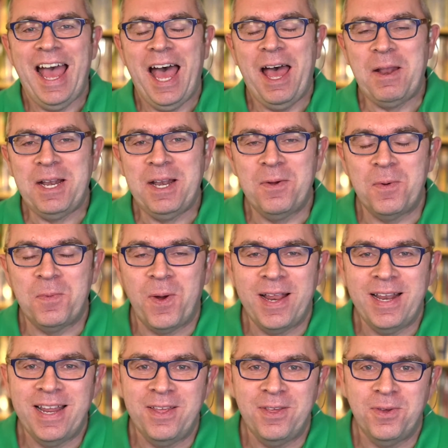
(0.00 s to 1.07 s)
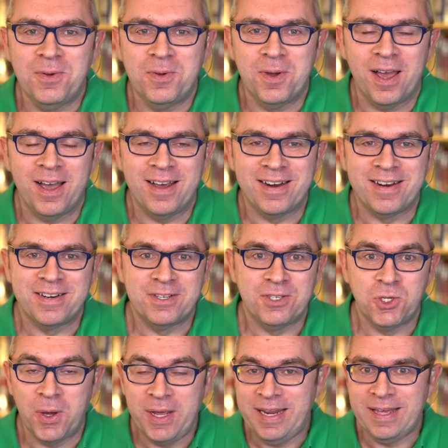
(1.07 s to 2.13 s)
And when you are
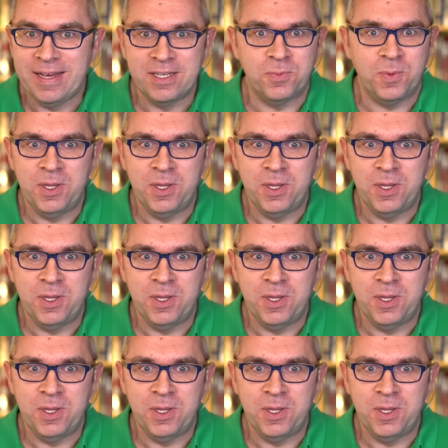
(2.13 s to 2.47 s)
joining us,